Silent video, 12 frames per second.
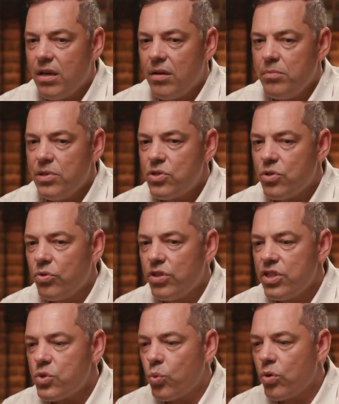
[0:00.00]
bestow
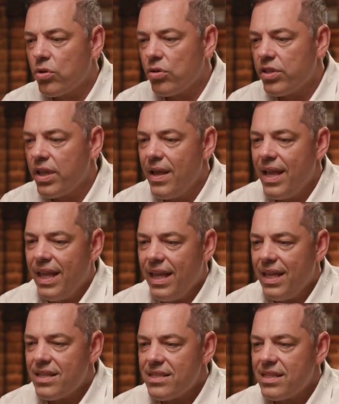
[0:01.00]
this world
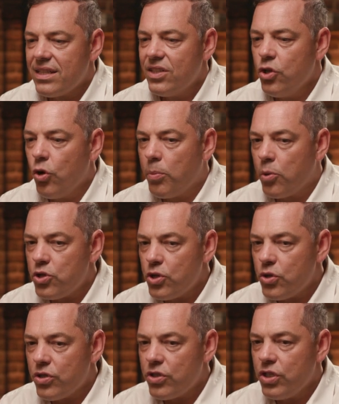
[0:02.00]
is the
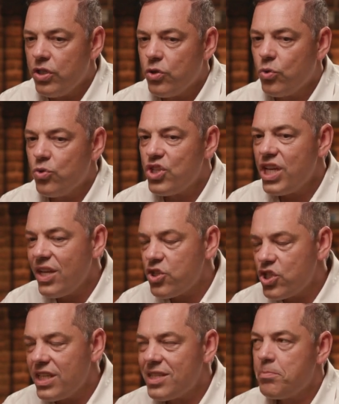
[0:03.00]
opportunity to
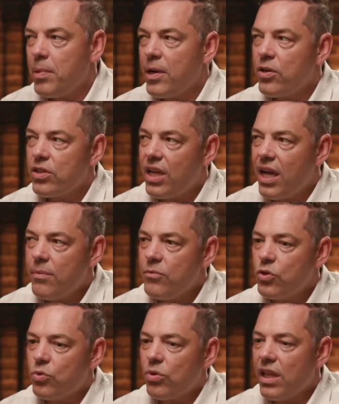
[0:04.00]
change this paradigm,
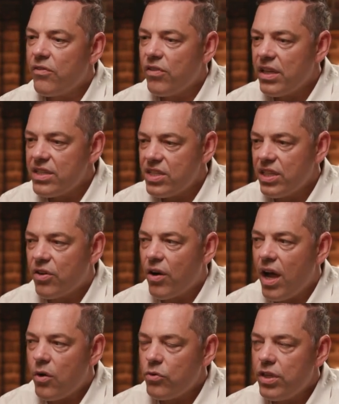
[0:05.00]
to levelize the
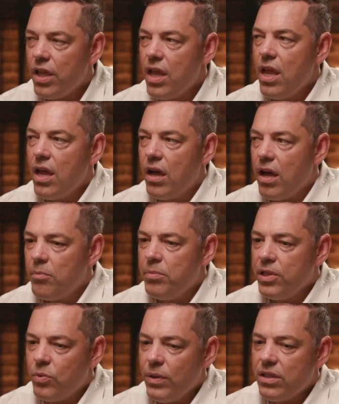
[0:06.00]
ground
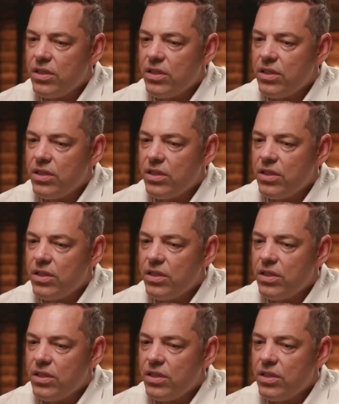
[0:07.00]
between the